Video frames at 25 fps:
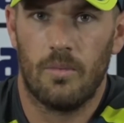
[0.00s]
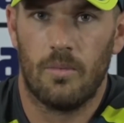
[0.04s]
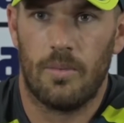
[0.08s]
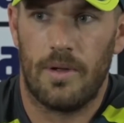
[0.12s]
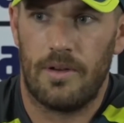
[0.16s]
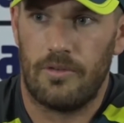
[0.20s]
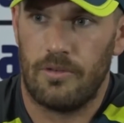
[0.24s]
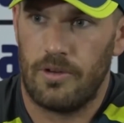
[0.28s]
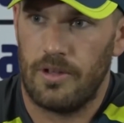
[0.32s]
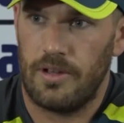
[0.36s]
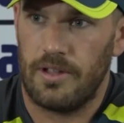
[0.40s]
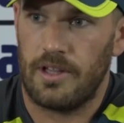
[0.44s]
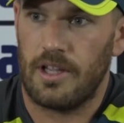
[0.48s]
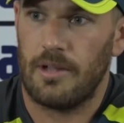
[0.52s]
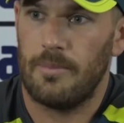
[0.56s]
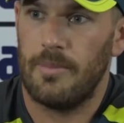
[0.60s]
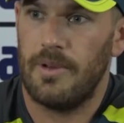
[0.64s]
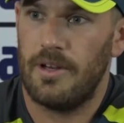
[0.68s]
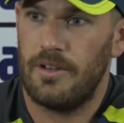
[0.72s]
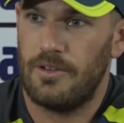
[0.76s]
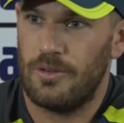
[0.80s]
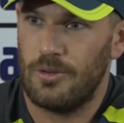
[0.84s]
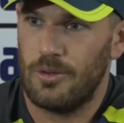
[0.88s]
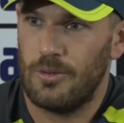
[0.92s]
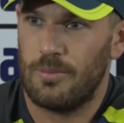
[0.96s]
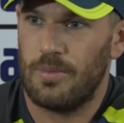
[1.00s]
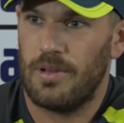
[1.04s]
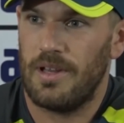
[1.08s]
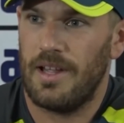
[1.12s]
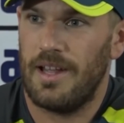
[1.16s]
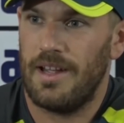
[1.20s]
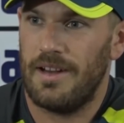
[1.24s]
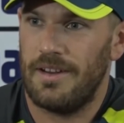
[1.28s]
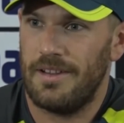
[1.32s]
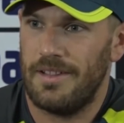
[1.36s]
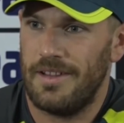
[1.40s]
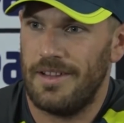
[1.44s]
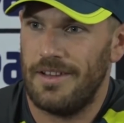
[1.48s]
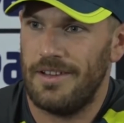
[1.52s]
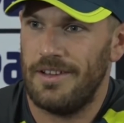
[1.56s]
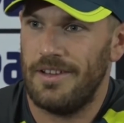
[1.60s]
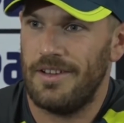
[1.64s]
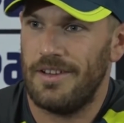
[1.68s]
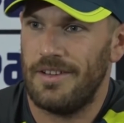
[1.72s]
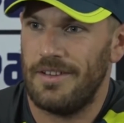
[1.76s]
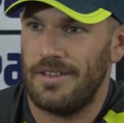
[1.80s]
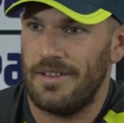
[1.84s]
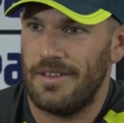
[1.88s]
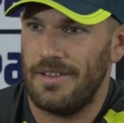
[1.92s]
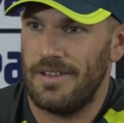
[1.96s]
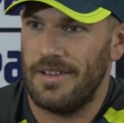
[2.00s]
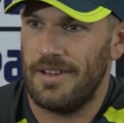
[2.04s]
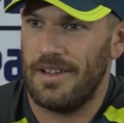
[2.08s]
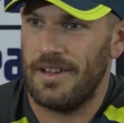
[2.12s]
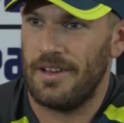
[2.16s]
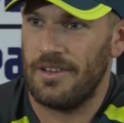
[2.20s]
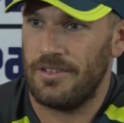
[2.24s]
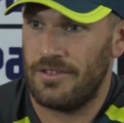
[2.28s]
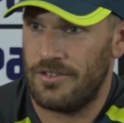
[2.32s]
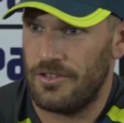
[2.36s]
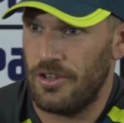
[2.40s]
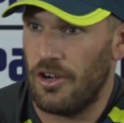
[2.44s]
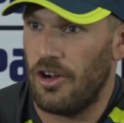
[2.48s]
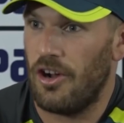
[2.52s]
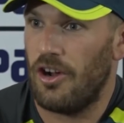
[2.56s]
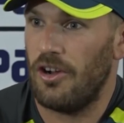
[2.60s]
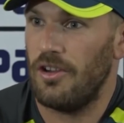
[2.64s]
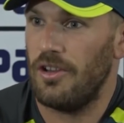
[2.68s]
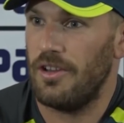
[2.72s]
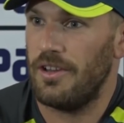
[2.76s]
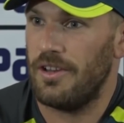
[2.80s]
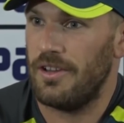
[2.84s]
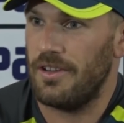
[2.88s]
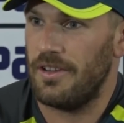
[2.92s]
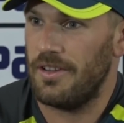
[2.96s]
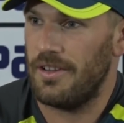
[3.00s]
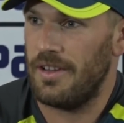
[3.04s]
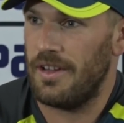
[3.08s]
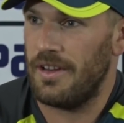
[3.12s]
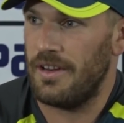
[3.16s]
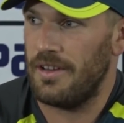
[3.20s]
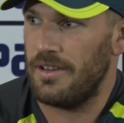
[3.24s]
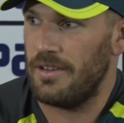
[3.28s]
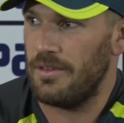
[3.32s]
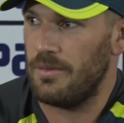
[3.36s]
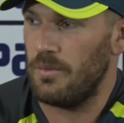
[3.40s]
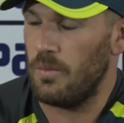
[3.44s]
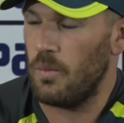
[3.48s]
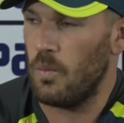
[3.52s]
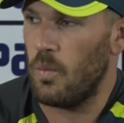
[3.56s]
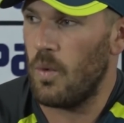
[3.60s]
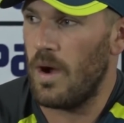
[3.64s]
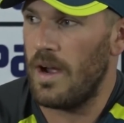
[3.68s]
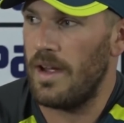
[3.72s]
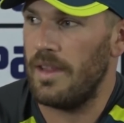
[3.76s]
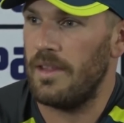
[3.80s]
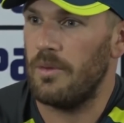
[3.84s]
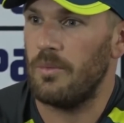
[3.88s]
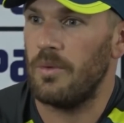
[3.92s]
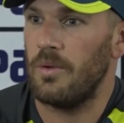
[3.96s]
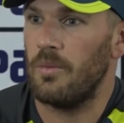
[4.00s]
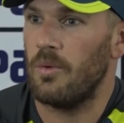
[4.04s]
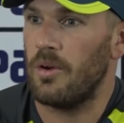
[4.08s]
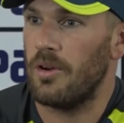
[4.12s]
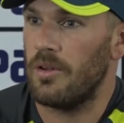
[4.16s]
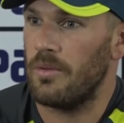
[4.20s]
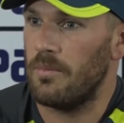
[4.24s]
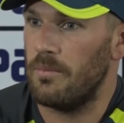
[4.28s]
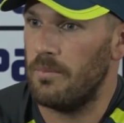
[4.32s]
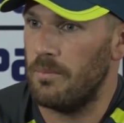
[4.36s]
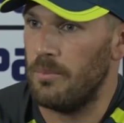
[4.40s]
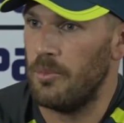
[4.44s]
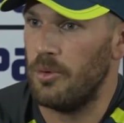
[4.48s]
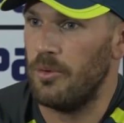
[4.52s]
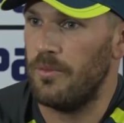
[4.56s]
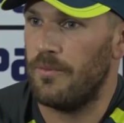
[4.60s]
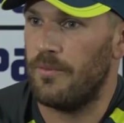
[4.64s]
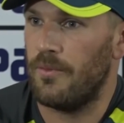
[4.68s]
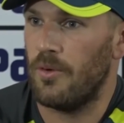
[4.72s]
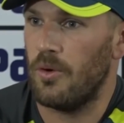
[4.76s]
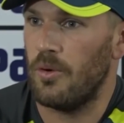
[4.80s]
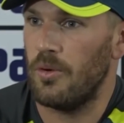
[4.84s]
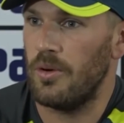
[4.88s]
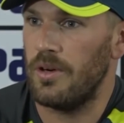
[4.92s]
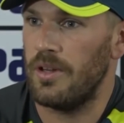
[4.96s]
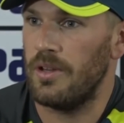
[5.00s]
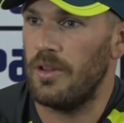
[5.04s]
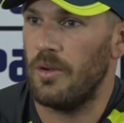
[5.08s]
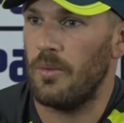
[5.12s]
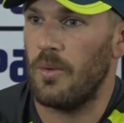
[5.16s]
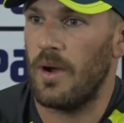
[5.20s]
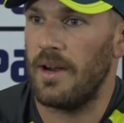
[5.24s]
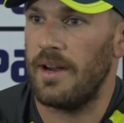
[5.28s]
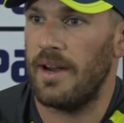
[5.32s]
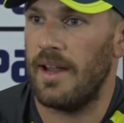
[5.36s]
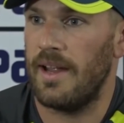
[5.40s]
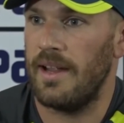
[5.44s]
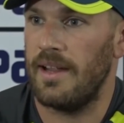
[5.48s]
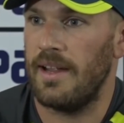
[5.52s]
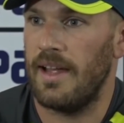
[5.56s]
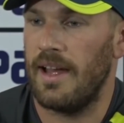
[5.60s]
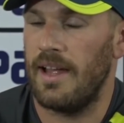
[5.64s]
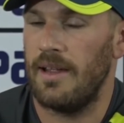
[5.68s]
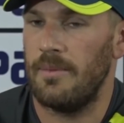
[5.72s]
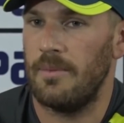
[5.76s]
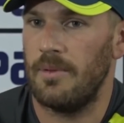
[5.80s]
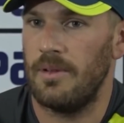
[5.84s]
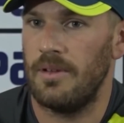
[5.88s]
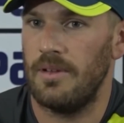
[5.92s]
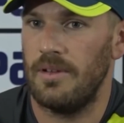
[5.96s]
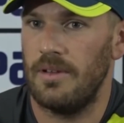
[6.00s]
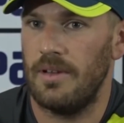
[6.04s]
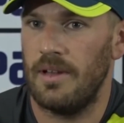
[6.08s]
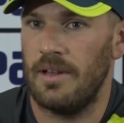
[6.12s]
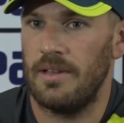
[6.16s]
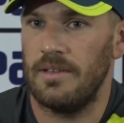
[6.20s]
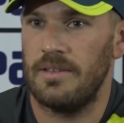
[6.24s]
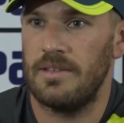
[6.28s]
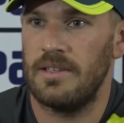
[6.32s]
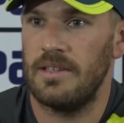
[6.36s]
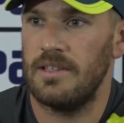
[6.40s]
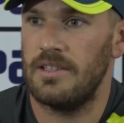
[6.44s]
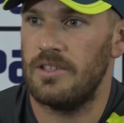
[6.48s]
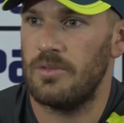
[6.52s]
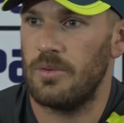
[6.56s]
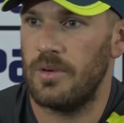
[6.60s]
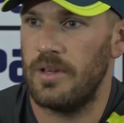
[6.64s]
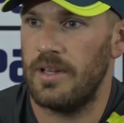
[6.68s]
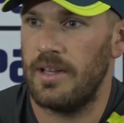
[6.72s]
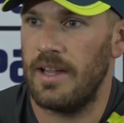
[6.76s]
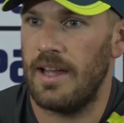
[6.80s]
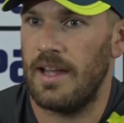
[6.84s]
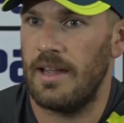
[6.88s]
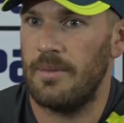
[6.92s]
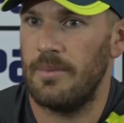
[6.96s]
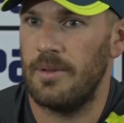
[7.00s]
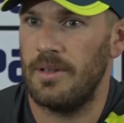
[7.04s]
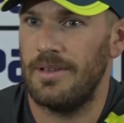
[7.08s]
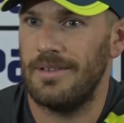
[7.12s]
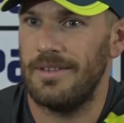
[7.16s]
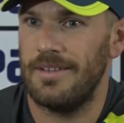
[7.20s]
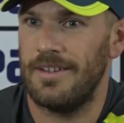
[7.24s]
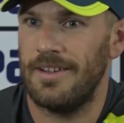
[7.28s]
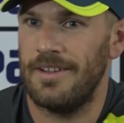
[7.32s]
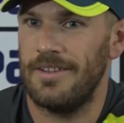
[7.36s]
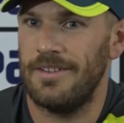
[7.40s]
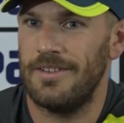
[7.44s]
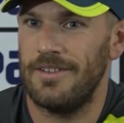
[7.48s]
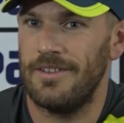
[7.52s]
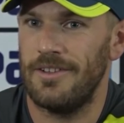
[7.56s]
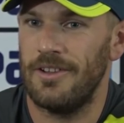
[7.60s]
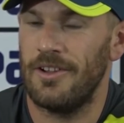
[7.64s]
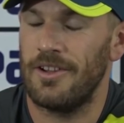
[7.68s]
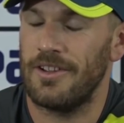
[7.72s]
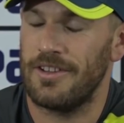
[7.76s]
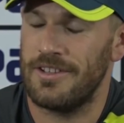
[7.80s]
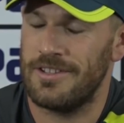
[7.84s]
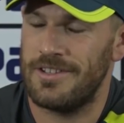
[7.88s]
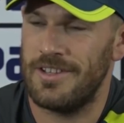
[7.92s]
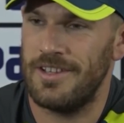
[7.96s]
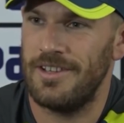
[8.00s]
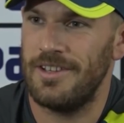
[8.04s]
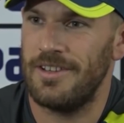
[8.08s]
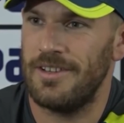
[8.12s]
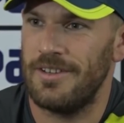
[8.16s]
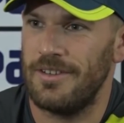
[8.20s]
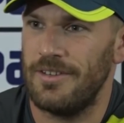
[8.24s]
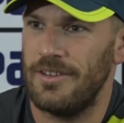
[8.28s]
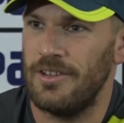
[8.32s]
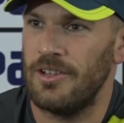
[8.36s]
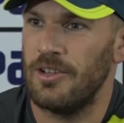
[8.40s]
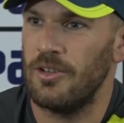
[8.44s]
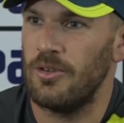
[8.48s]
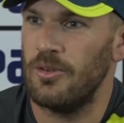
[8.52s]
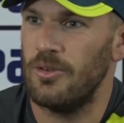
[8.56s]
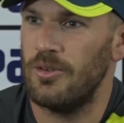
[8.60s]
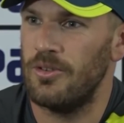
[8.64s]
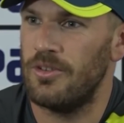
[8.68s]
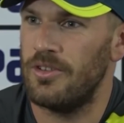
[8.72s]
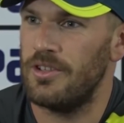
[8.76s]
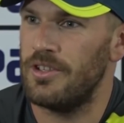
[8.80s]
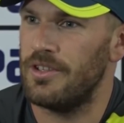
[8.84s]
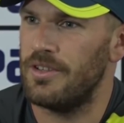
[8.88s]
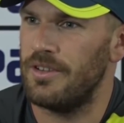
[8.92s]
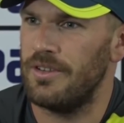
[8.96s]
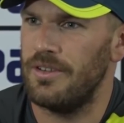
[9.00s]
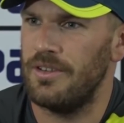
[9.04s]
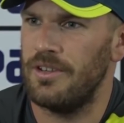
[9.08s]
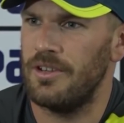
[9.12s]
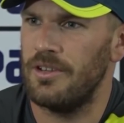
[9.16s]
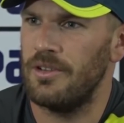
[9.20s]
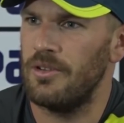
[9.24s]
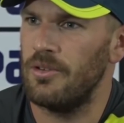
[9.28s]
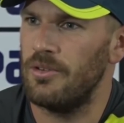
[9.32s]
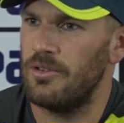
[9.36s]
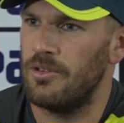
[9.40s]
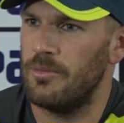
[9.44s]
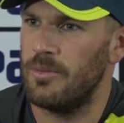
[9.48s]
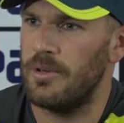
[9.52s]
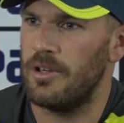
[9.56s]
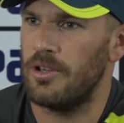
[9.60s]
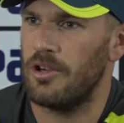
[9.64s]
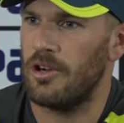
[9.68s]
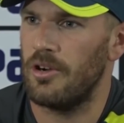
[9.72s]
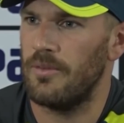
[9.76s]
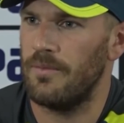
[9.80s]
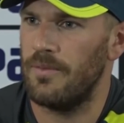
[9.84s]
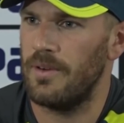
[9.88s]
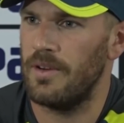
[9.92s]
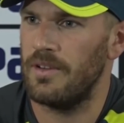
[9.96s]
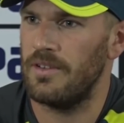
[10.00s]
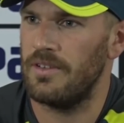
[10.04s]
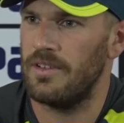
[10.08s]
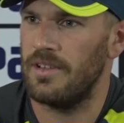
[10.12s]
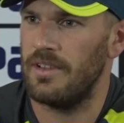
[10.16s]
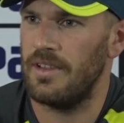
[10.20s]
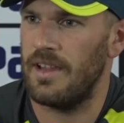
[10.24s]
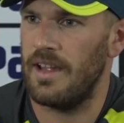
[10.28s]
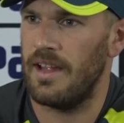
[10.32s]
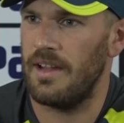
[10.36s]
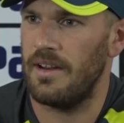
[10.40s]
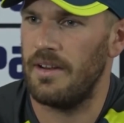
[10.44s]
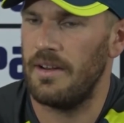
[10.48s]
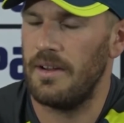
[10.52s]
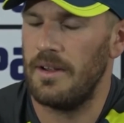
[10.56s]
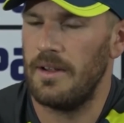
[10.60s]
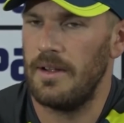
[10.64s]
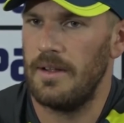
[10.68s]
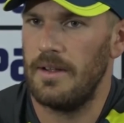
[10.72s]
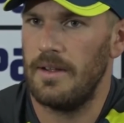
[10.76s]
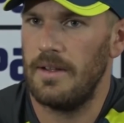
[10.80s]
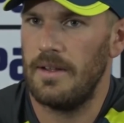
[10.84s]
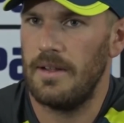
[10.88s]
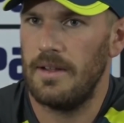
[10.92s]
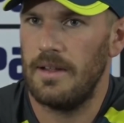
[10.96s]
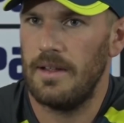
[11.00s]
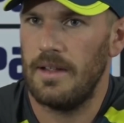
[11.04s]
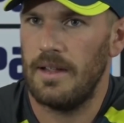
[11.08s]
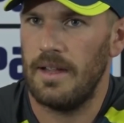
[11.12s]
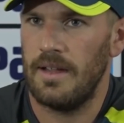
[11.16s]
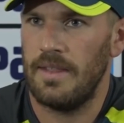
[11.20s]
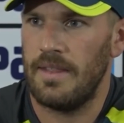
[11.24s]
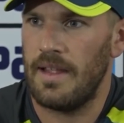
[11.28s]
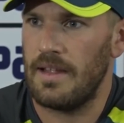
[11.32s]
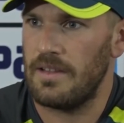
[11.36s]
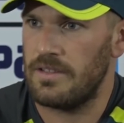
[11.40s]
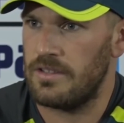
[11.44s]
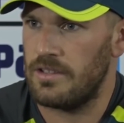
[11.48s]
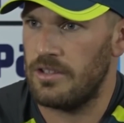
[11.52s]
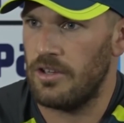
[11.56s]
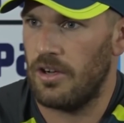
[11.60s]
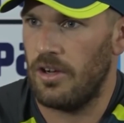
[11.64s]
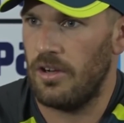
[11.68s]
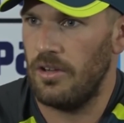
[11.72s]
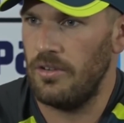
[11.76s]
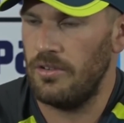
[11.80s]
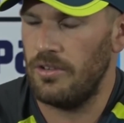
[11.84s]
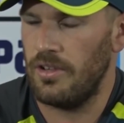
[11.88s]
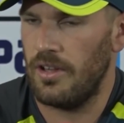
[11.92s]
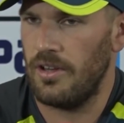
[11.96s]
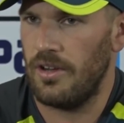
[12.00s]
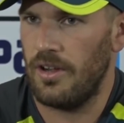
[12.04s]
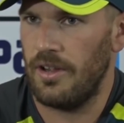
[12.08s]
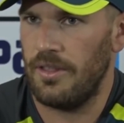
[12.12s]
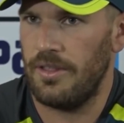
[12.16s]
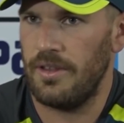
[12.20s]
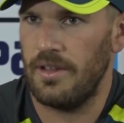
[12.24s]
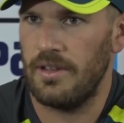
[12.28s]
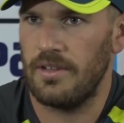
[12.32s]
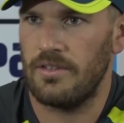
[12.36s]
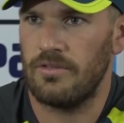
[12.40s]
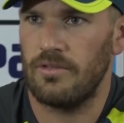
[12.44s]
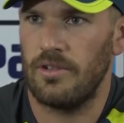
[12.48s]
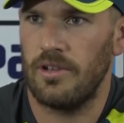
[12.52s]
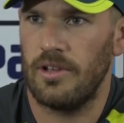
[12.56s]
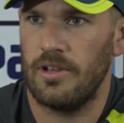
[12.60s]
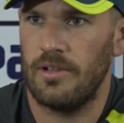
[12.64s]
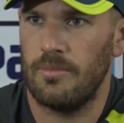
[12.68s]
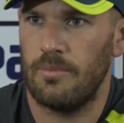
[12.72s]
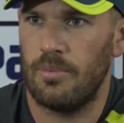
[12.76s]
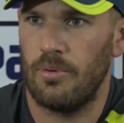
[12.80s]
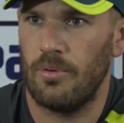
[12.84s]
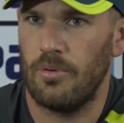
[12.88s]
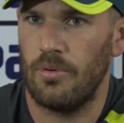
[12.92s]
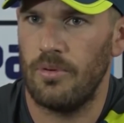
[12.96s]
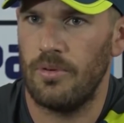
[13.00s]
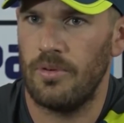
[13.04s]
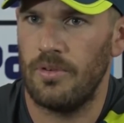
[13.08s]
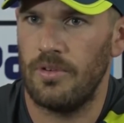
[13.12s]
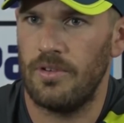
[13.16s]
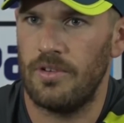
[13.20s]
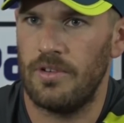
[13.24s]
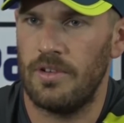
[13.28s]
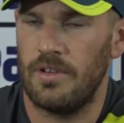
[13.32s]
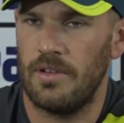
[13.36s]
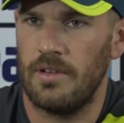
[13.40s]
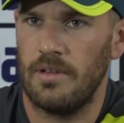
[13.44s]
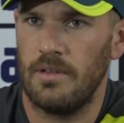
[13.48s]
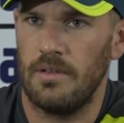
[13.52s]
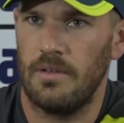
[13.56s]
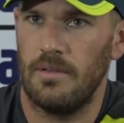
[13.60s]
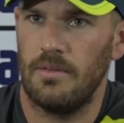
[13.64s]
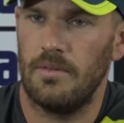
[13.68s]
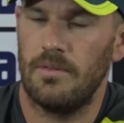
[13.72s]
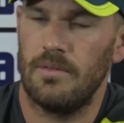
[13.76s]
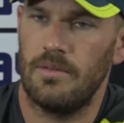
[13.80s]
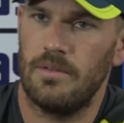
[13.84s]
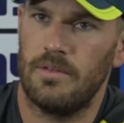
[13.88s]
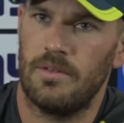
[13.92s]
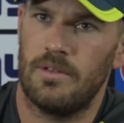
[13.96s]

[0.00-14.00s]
really committed to a plan and a style and a way that we want to move forward in the one-day game and T20 game, and like you said, you lose and you lose a bit of confidence in that style. So I think it's really important to